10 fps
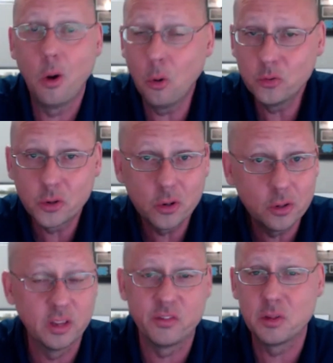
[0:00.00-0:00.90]
older,
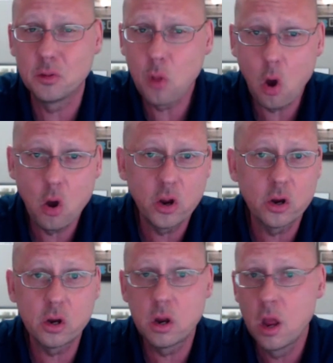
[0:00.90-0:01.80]
living
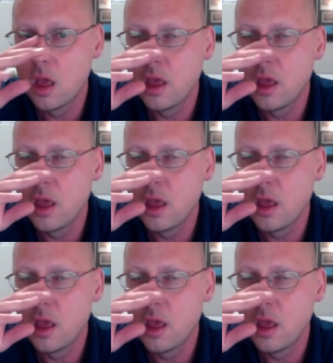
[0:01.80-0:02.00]
longer,